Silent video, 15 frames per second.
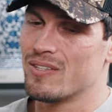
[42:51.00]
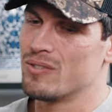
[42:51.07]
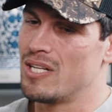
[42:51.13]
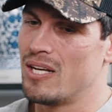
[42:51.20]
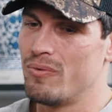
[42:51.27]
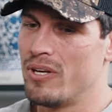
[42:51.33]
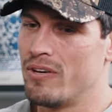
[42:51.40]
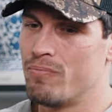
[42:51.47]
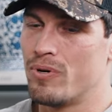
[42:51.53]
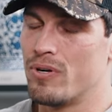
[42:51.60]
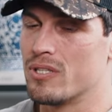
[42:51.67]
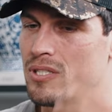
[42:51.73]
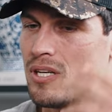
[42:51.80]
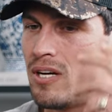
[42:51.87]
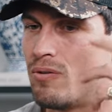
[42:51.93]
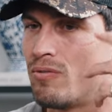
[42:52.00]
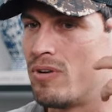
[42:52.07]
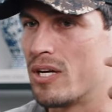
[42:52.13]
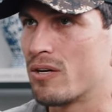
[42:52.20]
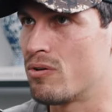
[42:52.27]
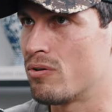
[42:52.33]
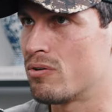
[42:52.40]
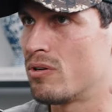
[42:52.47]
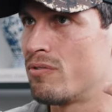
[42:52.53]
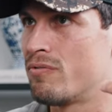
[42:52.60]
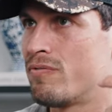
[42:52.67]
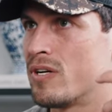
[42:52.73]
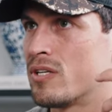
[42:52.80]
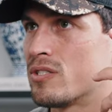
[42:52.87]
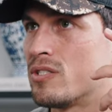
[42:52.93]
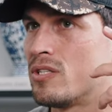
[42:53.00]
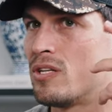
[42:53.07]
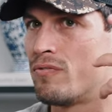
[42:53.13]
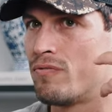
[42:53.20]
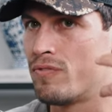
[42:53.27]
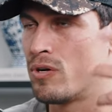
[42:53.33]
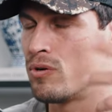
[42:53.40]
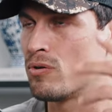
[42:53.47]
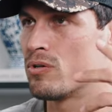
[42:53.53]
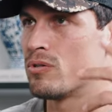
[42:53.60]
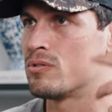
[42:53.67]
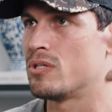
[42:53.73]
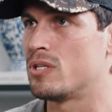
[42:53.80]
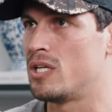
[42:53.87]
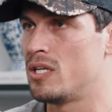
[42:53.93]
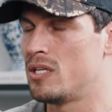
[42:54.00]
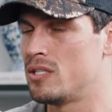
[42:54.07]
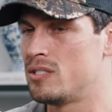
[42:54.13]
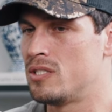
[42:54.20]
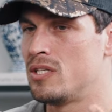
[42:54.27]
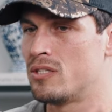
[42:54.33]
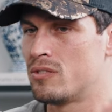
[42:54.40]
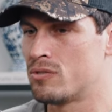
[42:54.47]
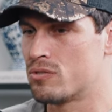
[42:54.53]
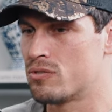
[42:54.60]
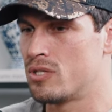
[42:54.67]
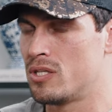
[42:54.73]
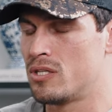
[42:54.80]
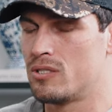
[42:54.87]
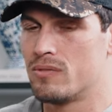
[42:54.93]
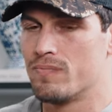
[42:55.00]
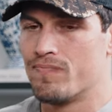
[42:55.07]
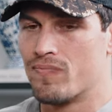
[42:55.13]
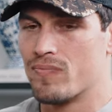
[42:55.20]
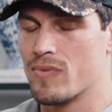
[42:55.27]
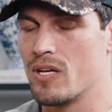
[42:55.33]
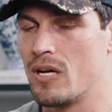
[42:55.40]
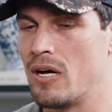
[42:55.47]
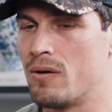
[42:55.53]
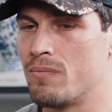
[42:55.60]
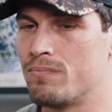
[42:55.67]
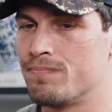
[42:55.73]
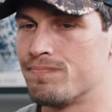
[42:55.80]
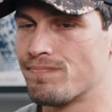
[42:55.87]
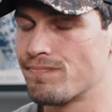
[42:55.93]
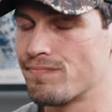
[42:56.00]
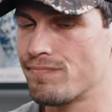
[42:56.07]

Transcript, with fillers: because like we have products that help with like cognitive function yeah. and focus and energy and stress. Um,